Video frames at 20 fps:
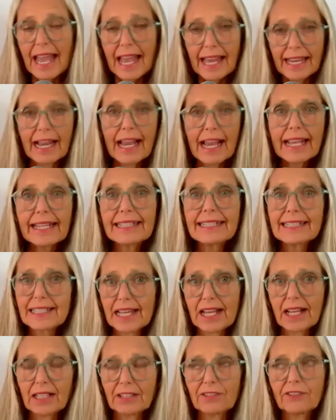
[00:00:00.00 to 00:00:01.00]
And I can
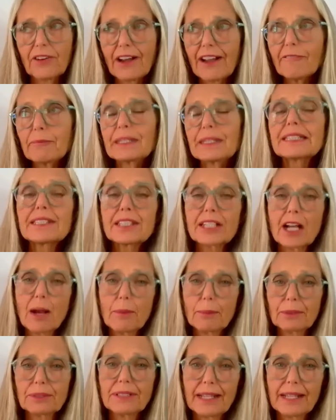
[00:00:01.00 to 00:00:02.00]
tell if I've missed a
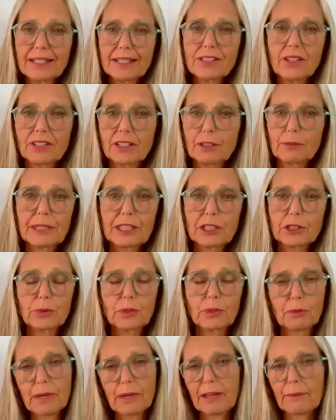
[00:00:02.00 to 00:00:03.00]
couple of days on the beach
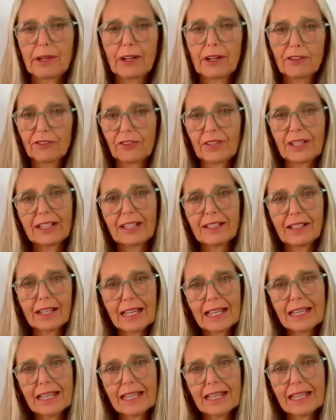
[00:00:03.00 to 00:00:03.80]
with my bare feet